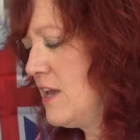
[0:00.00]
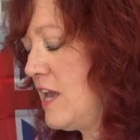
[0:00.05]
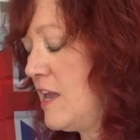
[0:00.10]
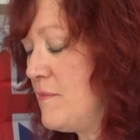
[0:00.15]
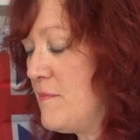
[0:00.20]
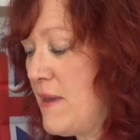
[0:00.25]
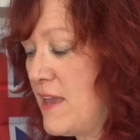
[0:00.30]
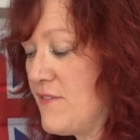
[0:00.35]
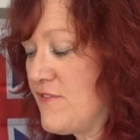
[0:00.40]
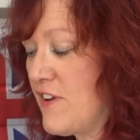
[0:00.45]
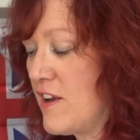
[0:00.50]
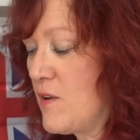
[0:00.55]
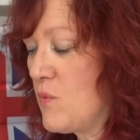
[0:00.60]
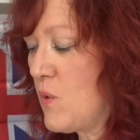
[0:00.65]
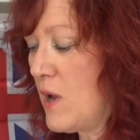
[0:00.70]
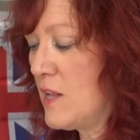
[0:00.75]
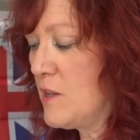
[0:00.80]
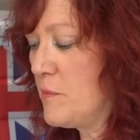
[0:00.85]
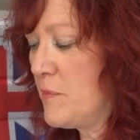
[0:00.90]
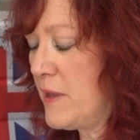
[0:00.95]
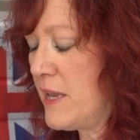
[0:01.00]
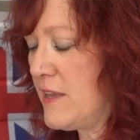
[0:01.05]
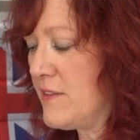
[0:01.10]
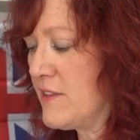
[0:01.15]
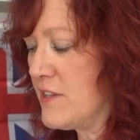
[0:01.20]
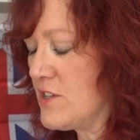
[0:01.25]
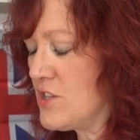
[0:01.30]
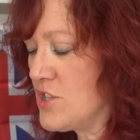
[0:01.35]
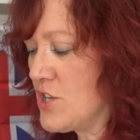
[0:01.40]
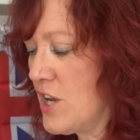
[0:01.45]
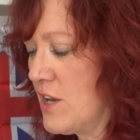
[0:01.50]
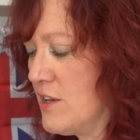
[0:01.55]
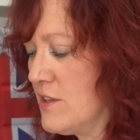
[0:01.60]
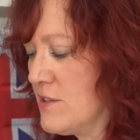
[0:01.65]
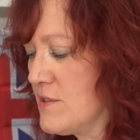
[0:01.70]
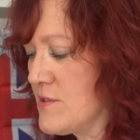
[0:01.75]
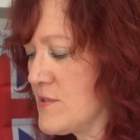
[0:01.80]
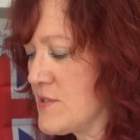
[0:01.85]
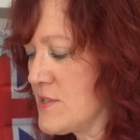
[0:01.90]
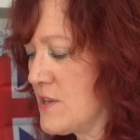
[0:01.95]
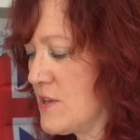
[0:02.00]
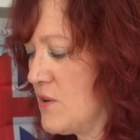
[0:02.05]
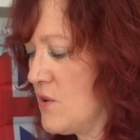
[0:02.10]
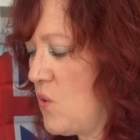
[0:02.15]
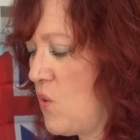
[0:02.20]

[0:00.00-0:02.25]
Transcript: It may very well be that Charles